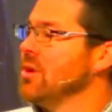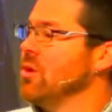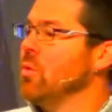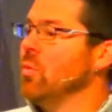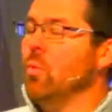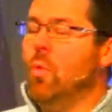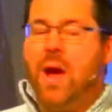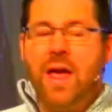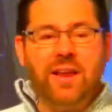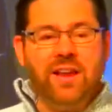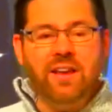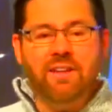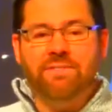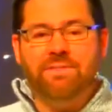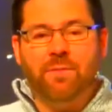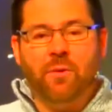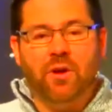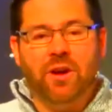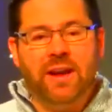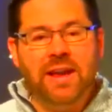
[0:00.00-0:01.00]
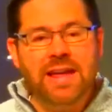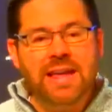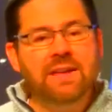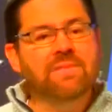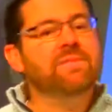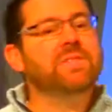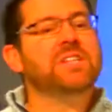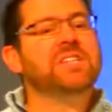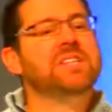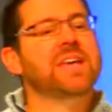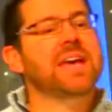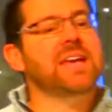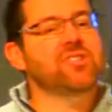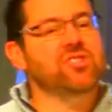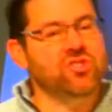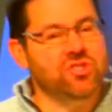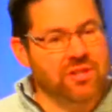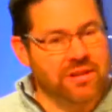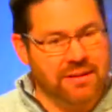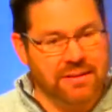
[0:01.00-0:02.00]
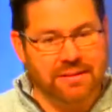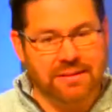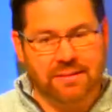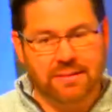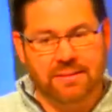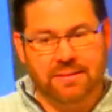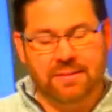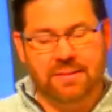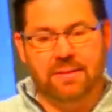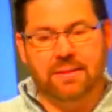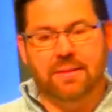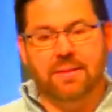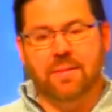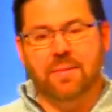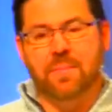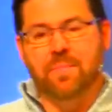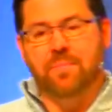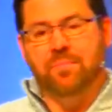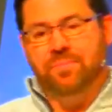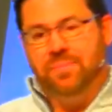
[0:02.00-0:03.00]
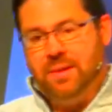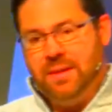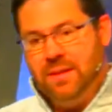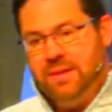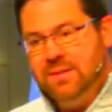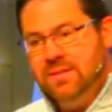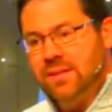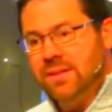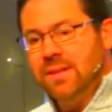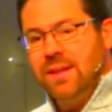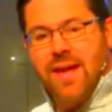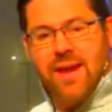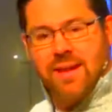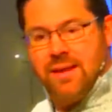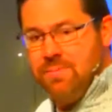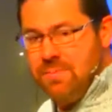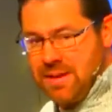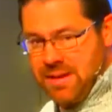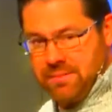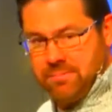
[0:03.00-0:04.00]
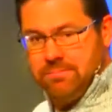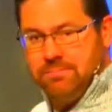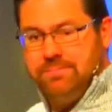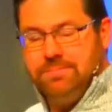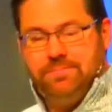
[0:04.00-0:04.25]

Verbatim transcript: waiting for an invitation to let him in.